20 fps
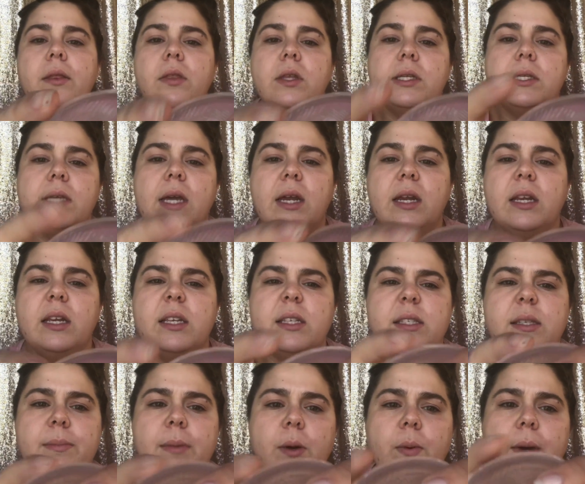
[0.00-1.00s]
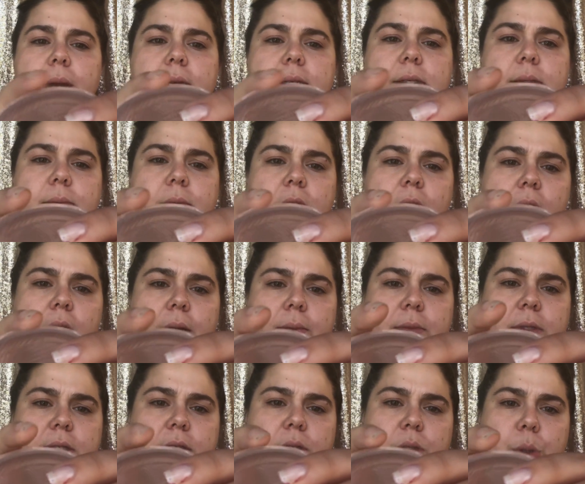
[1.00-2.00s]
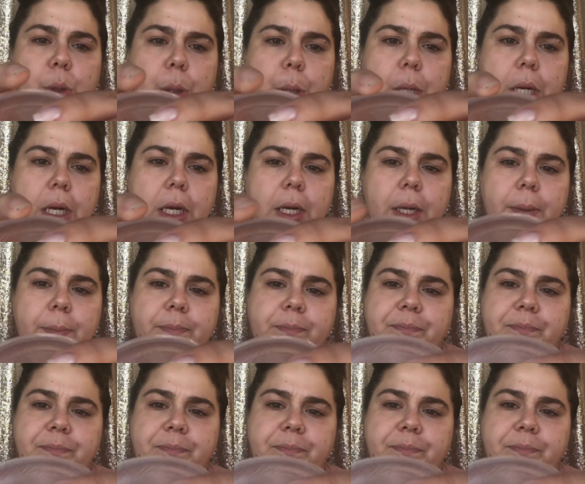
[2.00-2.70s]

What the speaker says: This kind of gets in my way sometimes. This little like